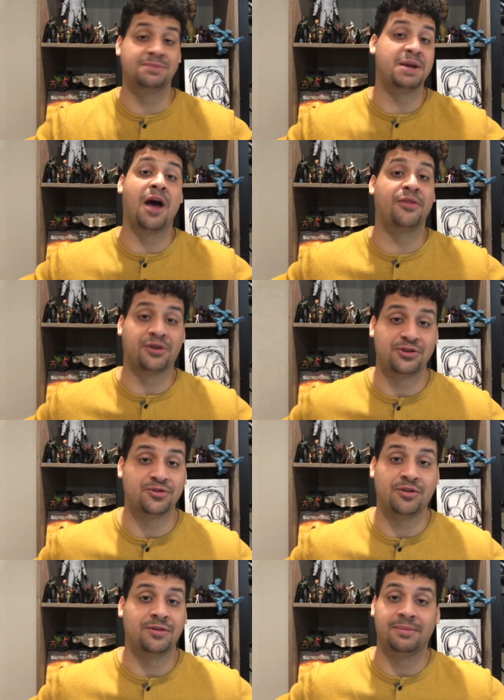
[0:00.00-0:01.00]
beyond their
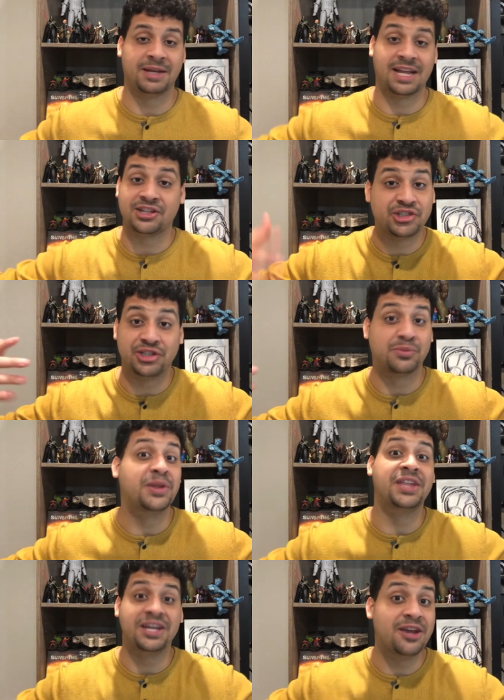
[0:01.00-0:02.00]
control. I mean, that's just
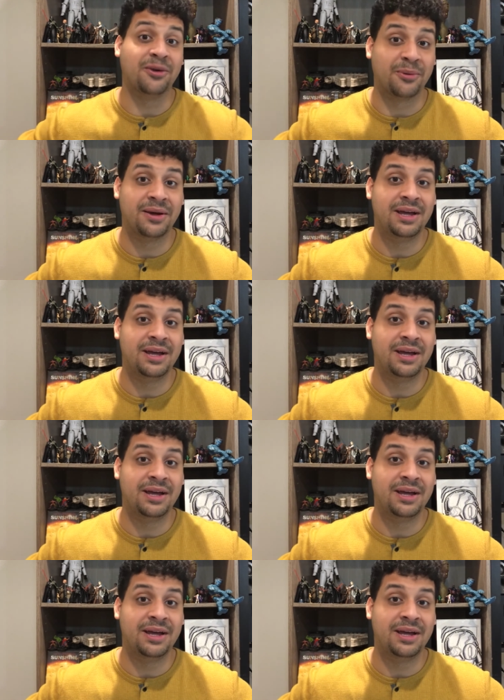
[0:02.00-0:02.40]
what they do.